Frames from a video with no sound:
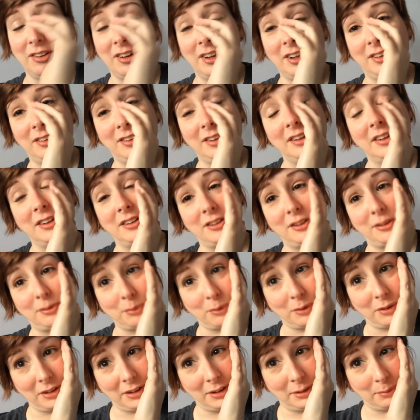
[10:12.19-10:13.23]
I seen that this
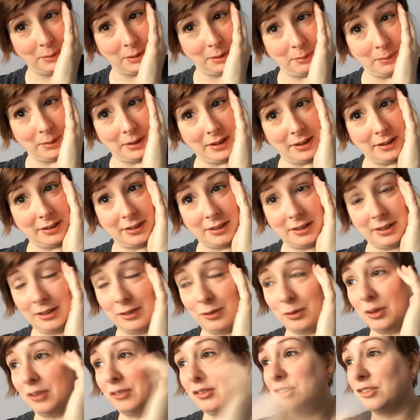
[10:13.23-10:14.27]
morning. I'm like, my God,
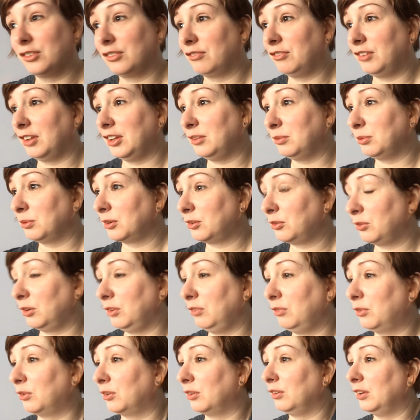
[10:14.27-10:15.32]
12 years on Facebook,
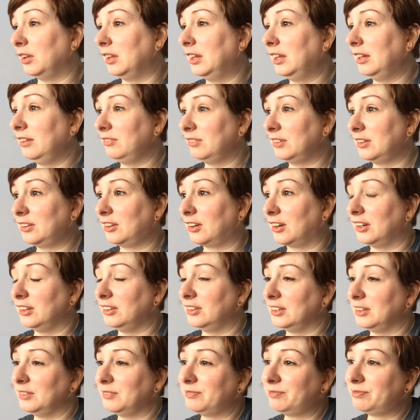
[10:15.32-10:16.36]
24 in real life. That's
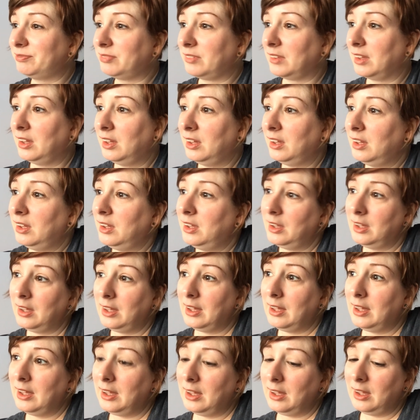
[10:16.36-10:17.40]
crazy.
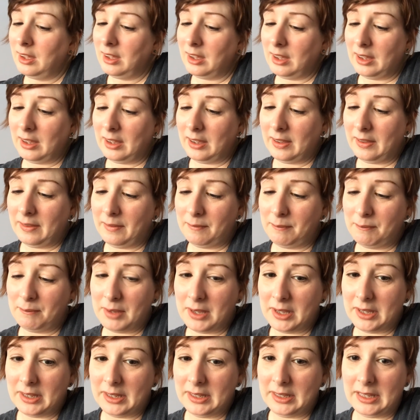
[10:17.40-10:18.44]
Um,
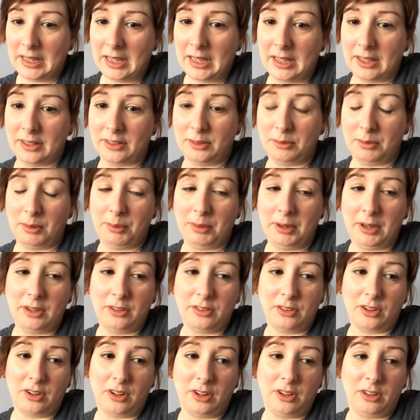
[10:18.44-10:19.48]
yeah, so my parents are
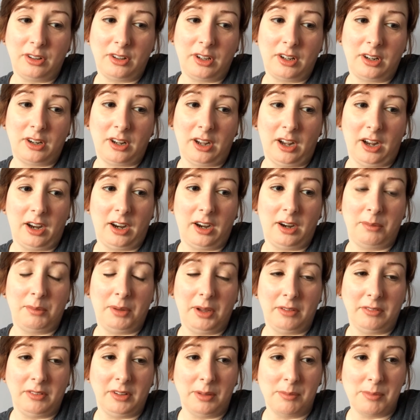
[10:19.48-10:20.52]
going to look at a car. I'm
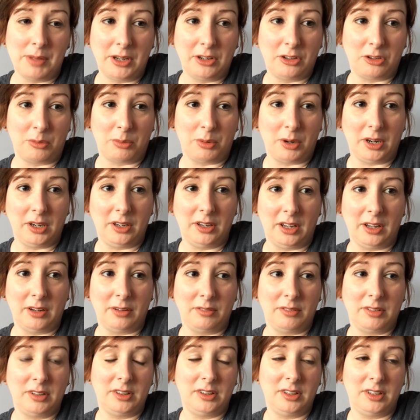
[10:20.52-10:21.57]
having a mental breakdown
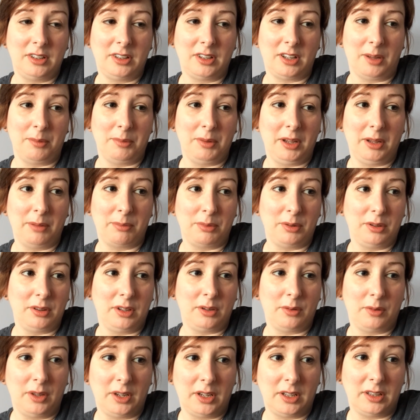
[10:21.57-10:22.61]
because it's coming up really
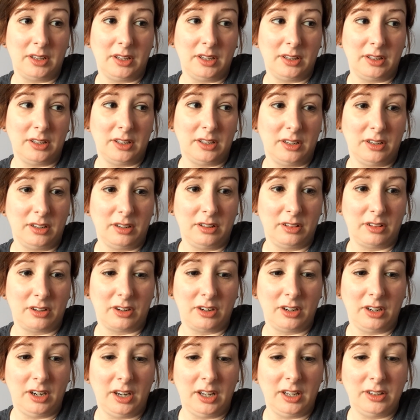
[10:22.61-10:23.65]
quick, like literally 30
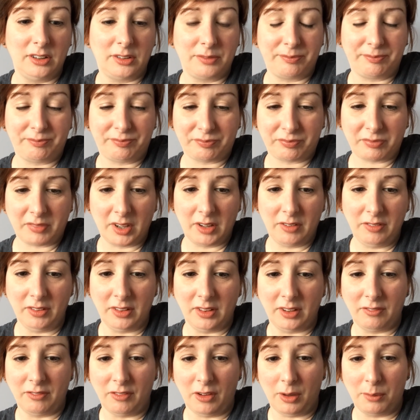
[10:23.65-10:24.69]
days. I feel like
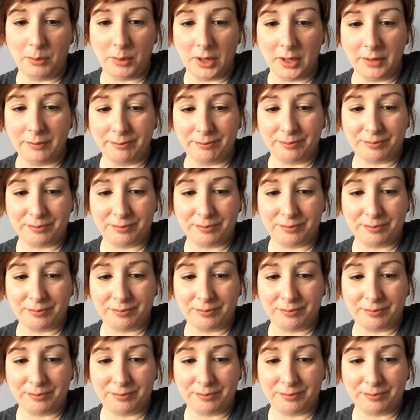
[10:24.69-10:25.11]
vomiting.